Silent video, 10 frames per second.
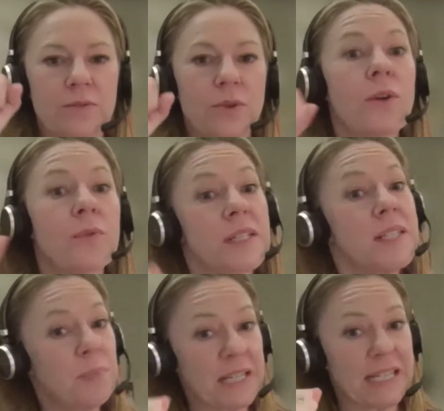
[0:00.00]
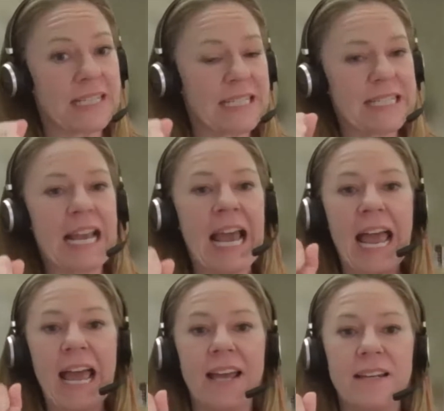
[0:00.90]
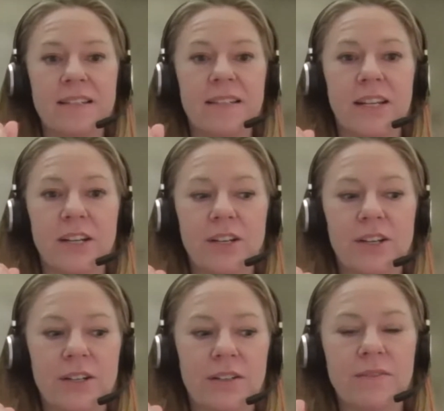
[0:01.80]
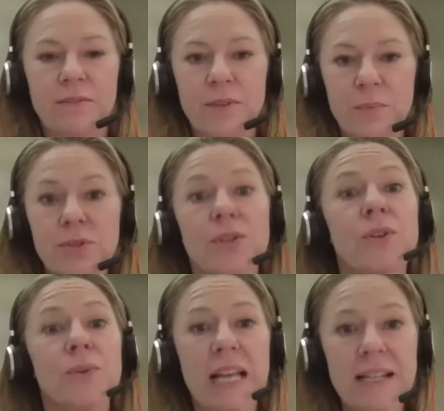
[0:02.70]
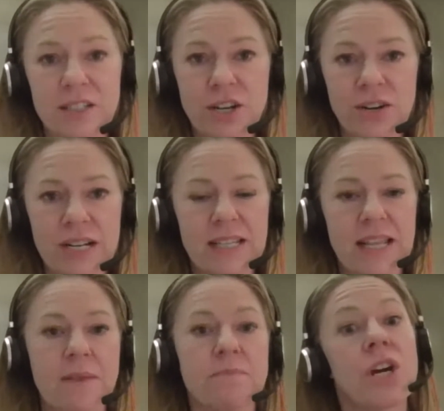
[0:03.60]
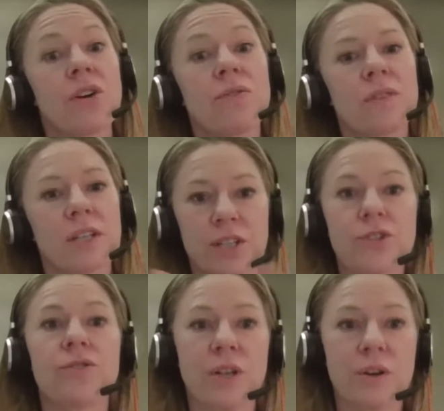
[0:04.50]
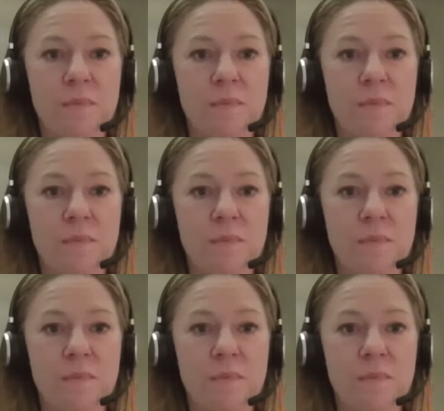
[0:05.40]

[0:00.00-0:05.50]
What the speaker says: a recipient and the person who would like to donate to them their tissues don't